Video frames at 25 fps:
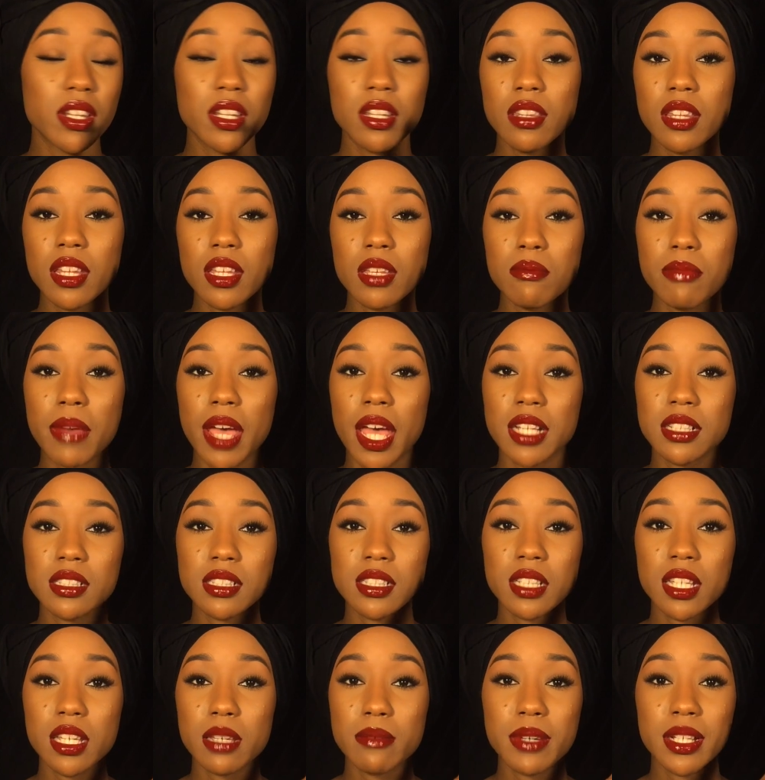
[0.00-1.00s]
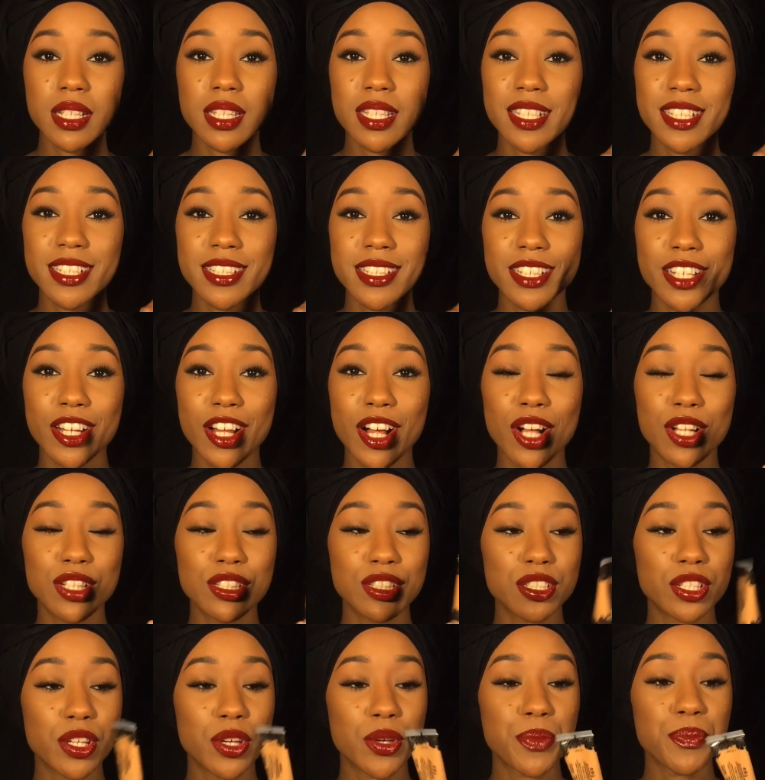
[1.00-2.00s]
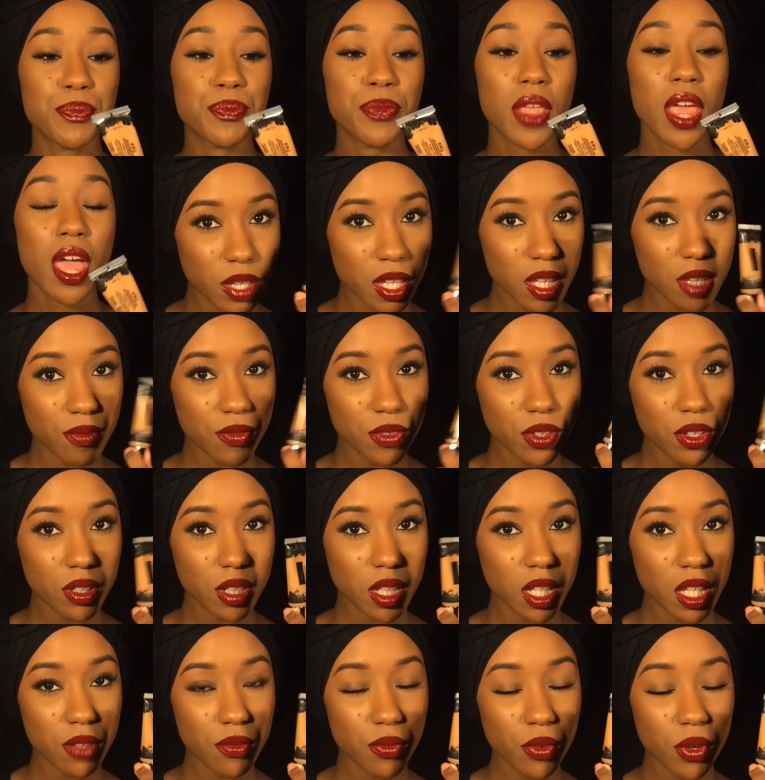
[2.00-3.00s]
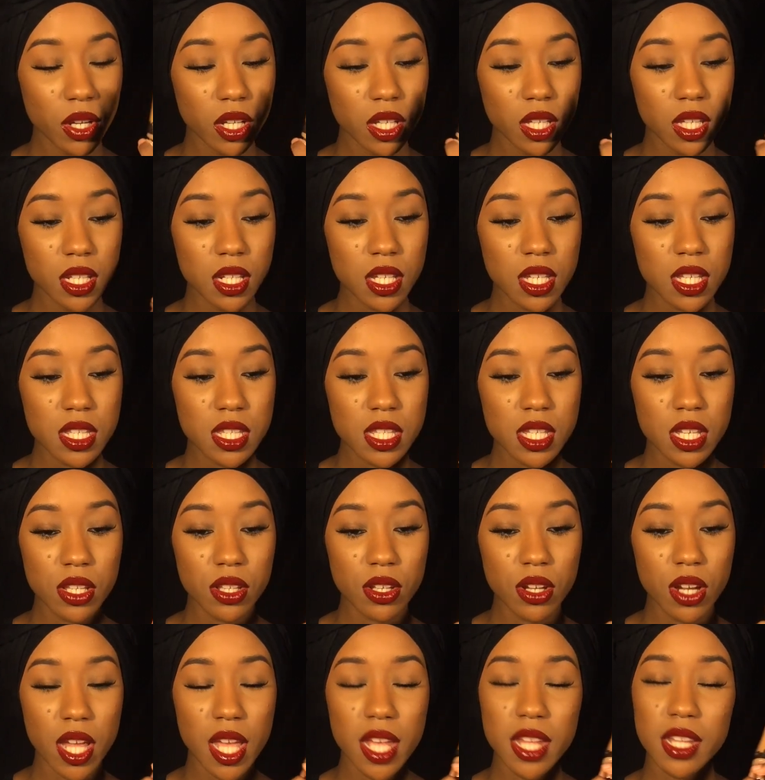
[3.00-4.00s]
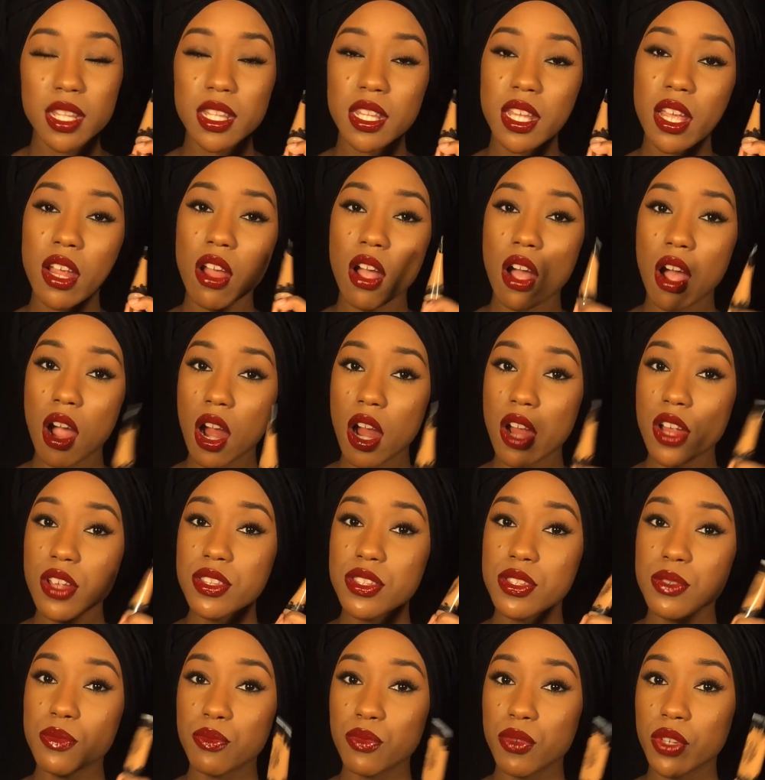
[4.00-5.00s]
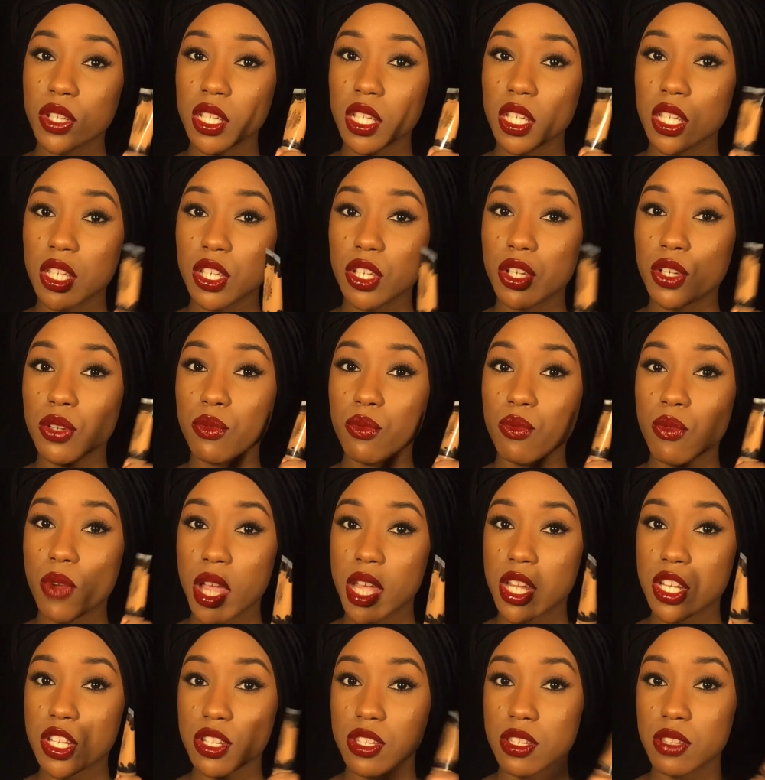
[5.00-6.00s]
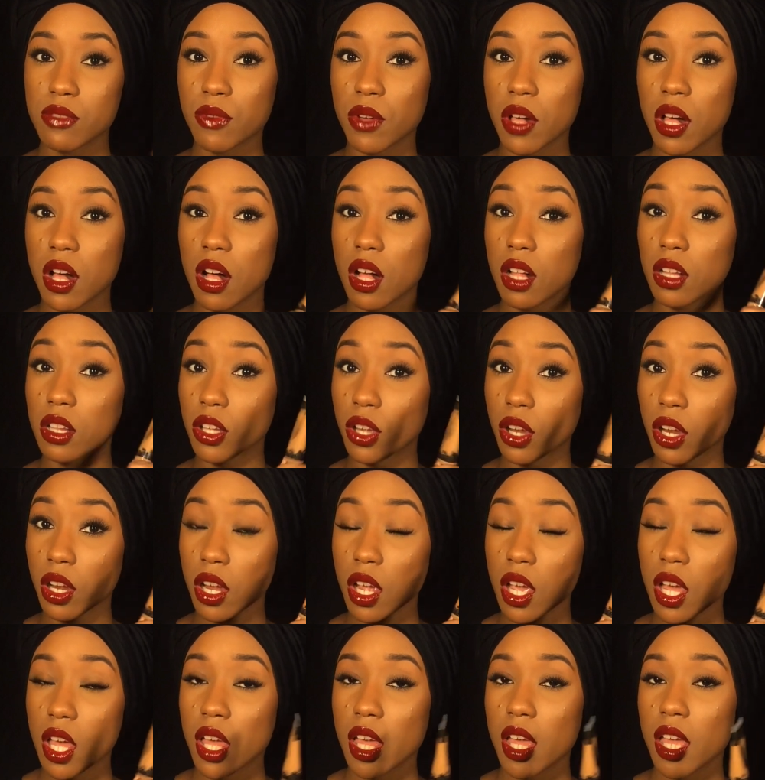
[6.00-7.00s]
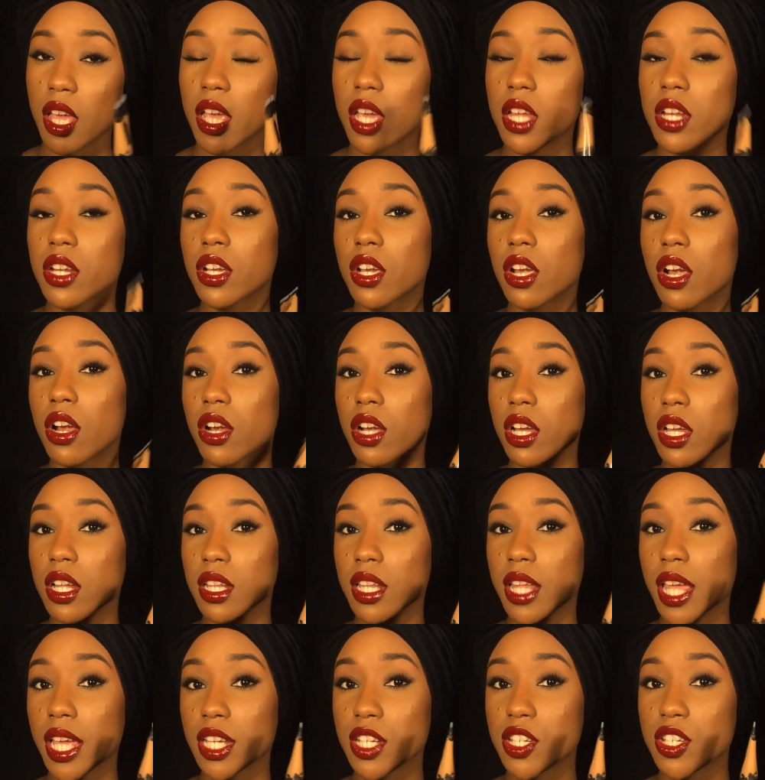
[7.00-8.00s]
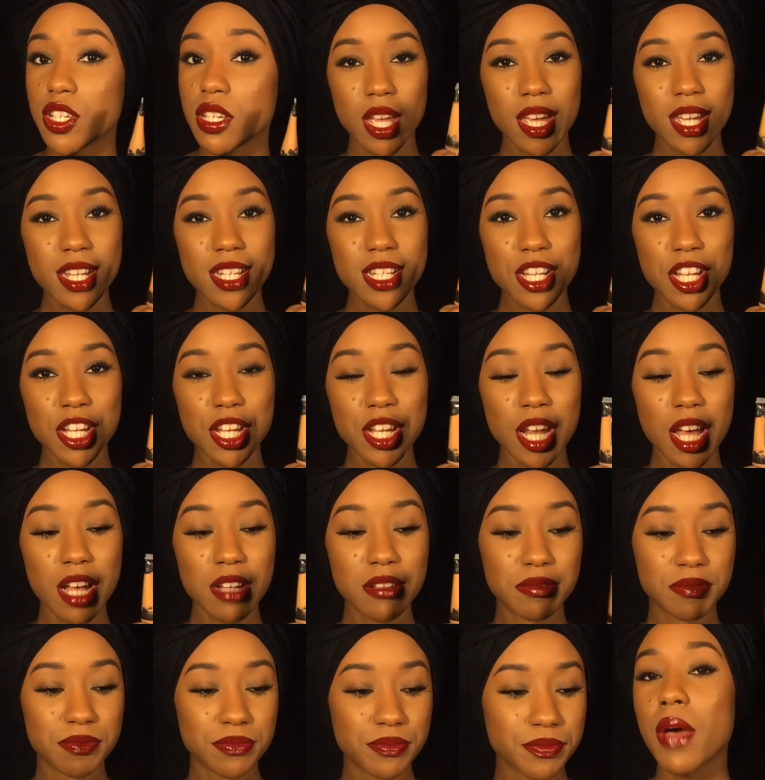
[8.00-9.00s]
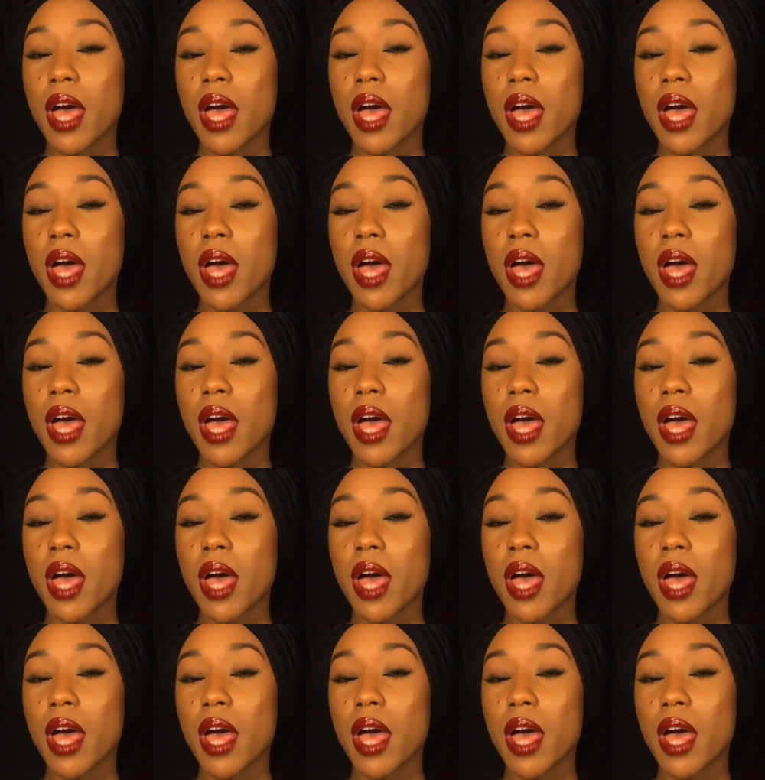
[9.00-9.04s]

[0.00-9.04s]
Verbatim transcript: anything bad to say about this at all. So if you're looking for a good concealer, and there are some really good ranges of color in her collection, check it out.